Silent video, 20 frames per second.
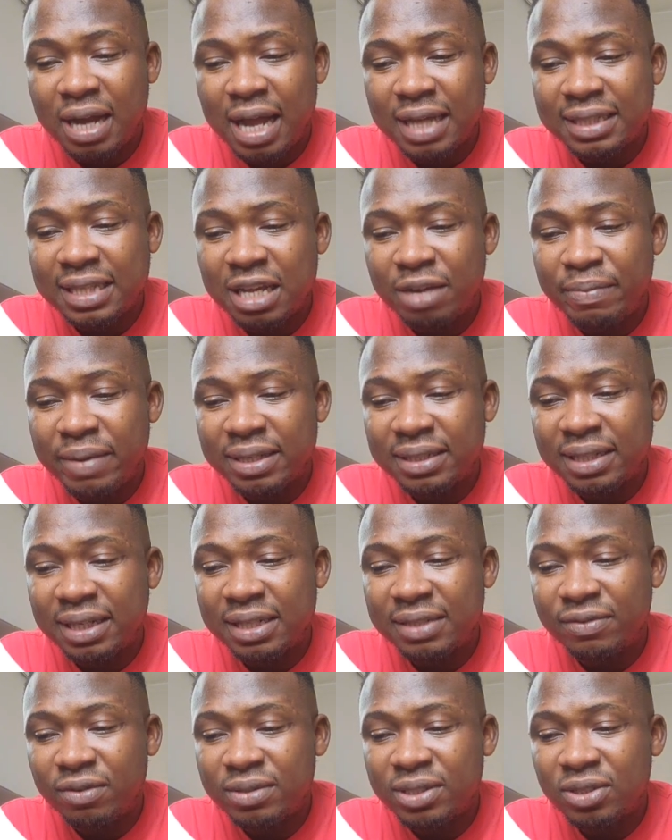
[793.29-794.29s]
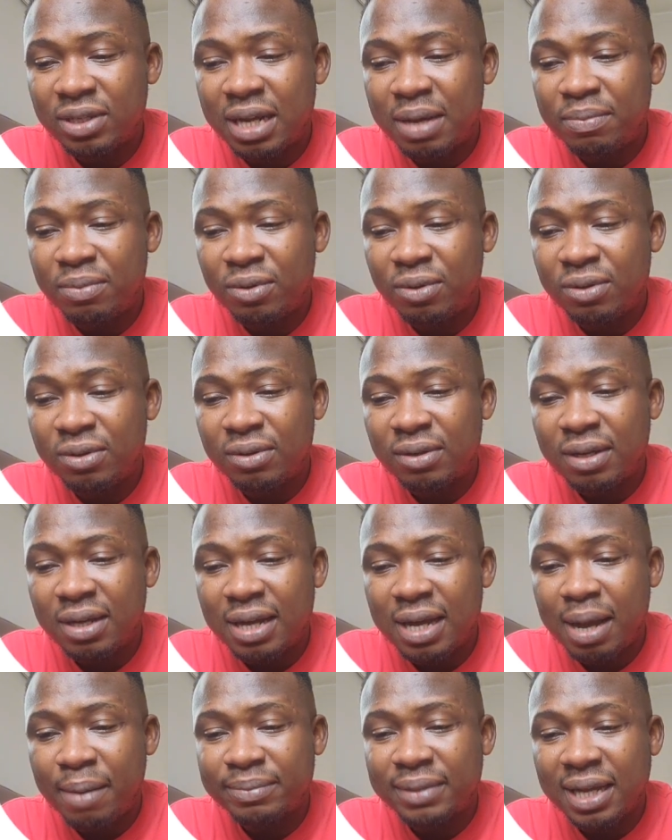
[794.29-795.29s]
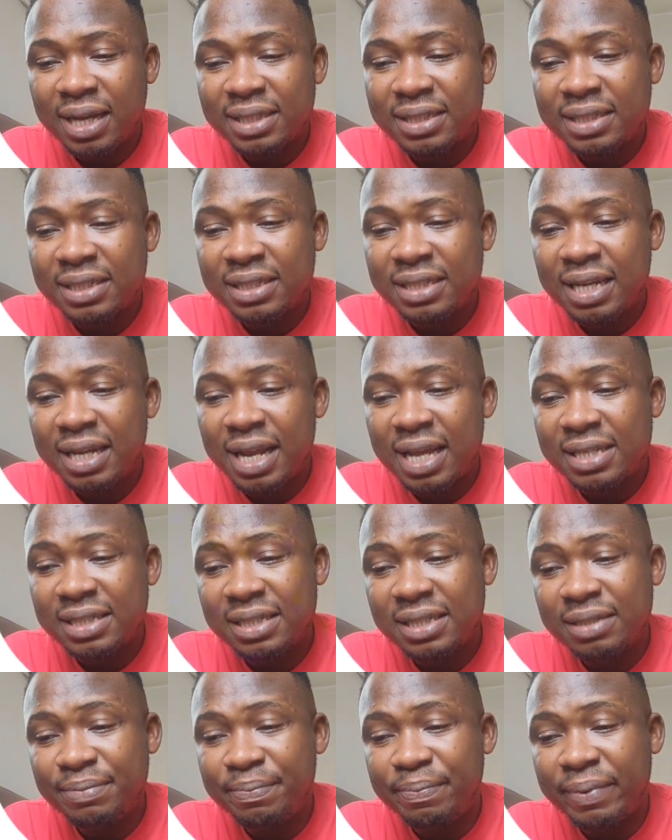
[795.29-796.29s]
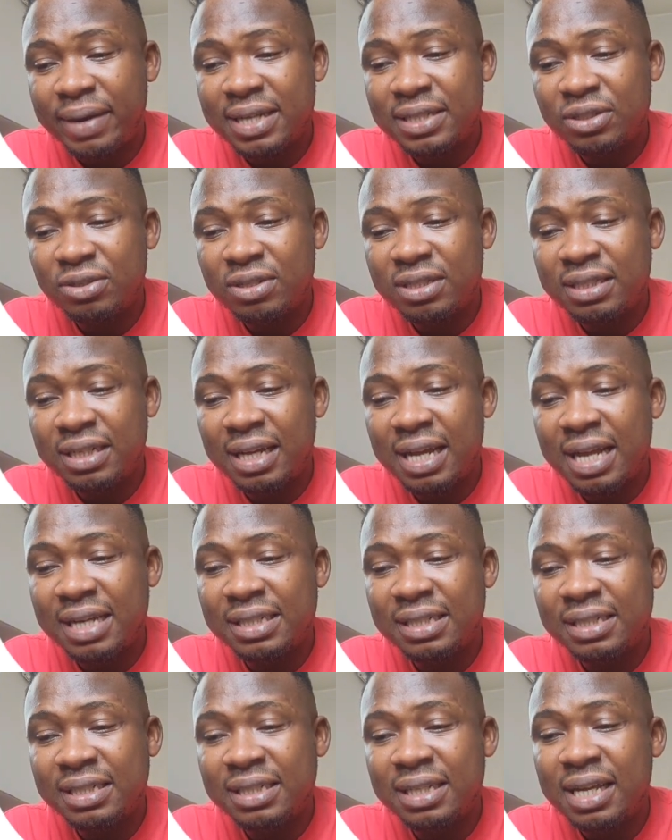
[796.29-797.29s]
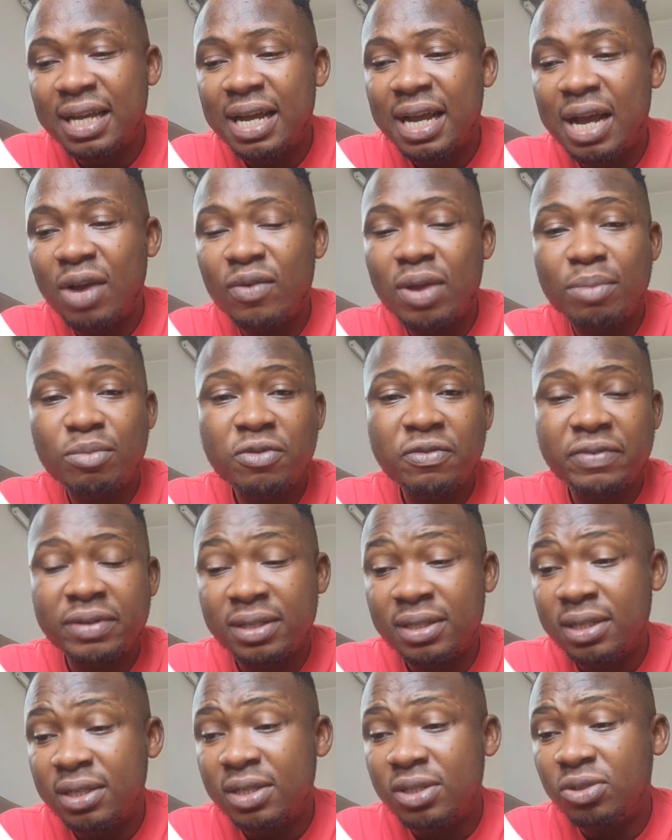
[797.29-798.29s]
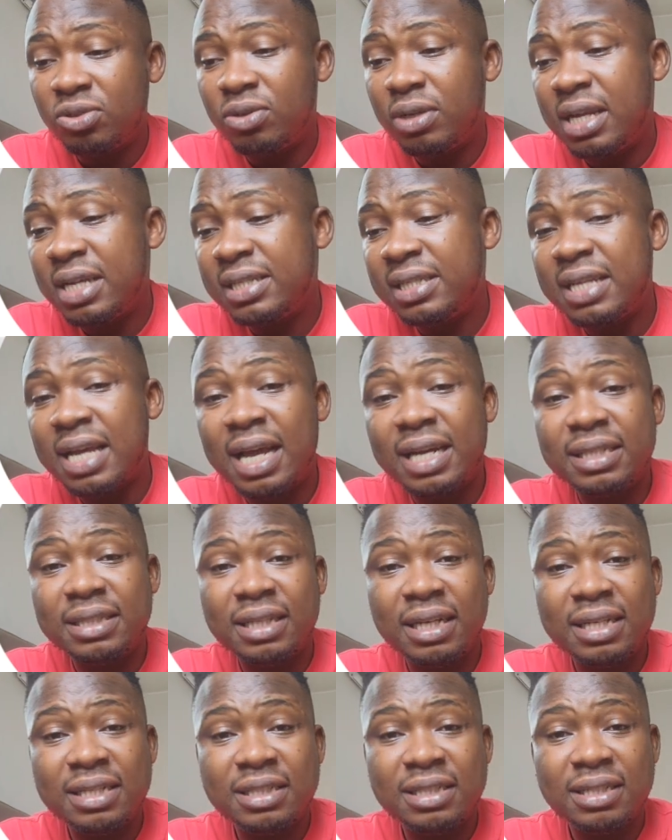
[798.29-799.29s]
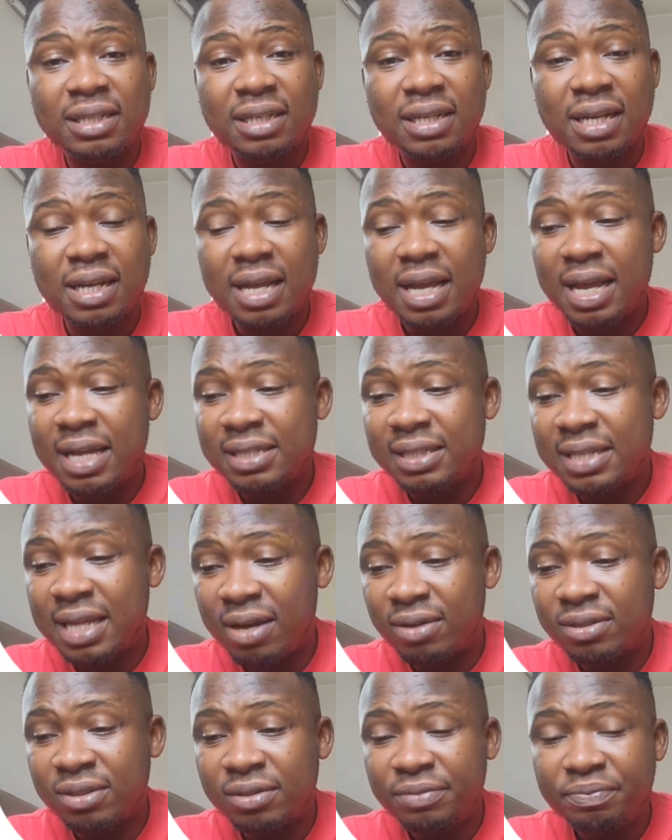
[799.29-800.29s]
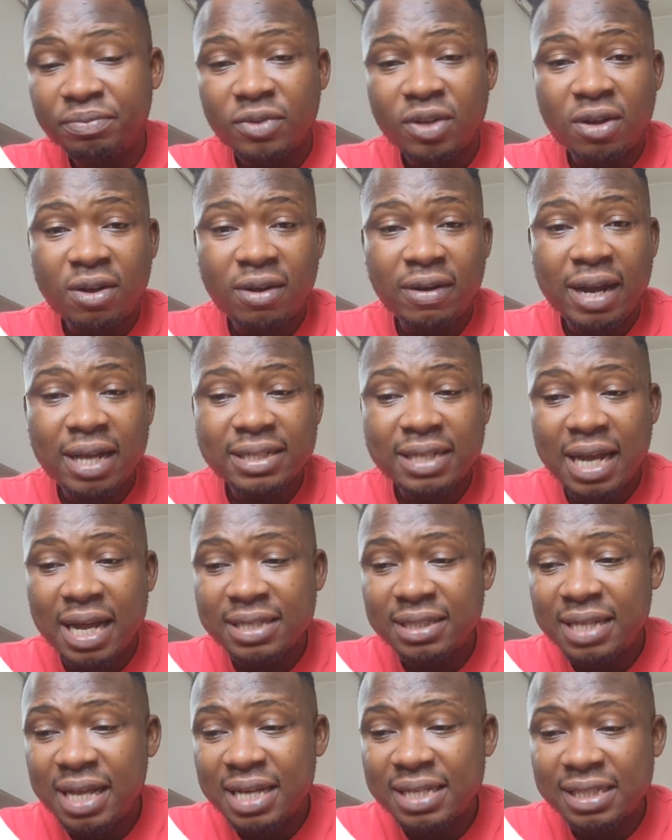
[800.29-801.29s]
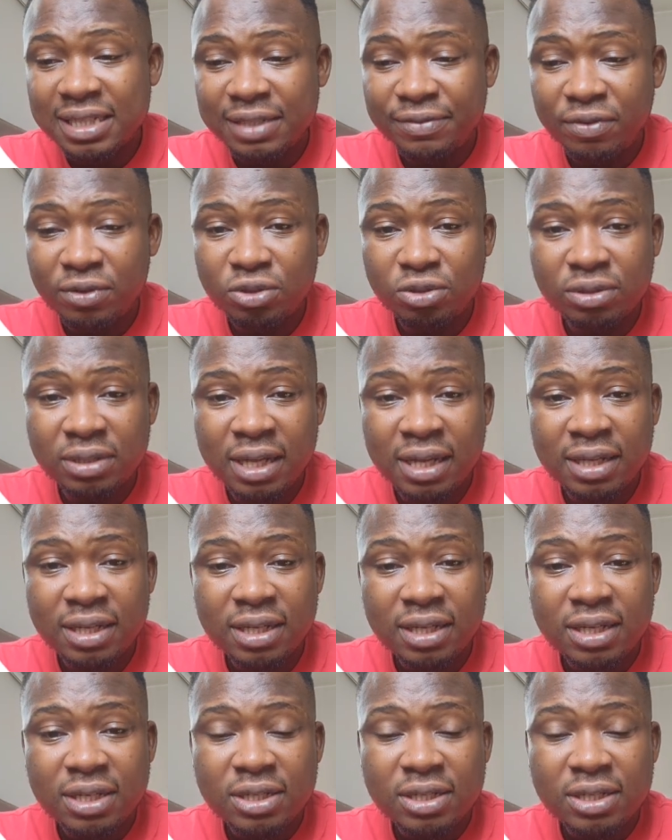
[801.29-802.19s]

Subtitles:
I take my trade from this other block. I'm targeting this area. See, price just triggered it and we are moving. So let's see how the trade ends out. All right, guys, that's it for today.